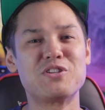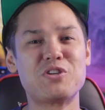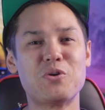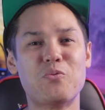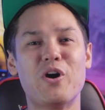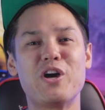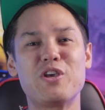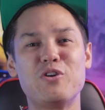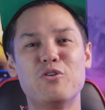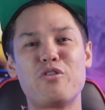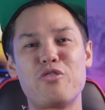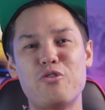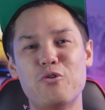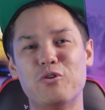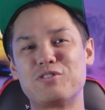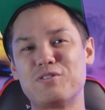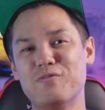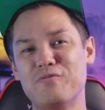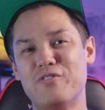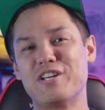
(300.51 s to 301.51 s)
So what are your
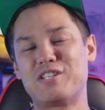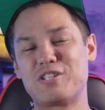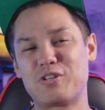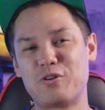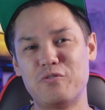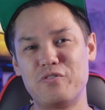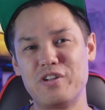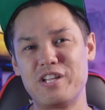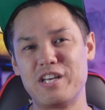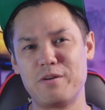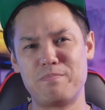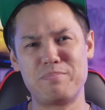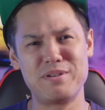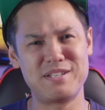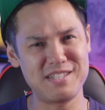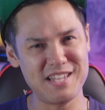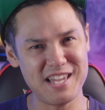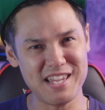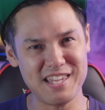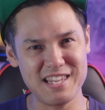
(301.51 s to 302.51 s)
thoughts on vertical video,
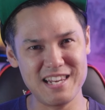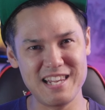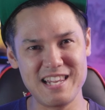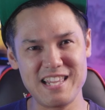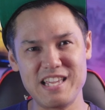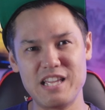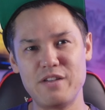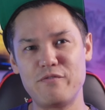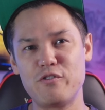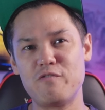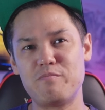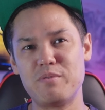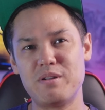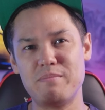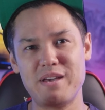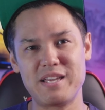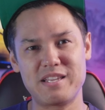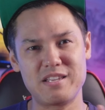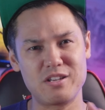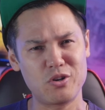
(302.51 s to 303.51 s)
particularly if you've been
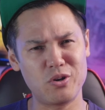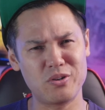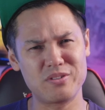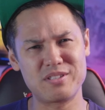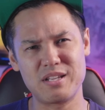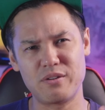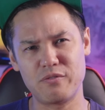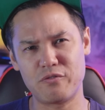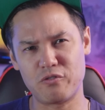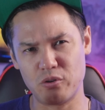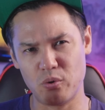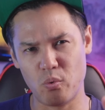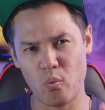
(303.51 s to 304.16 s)
making content for a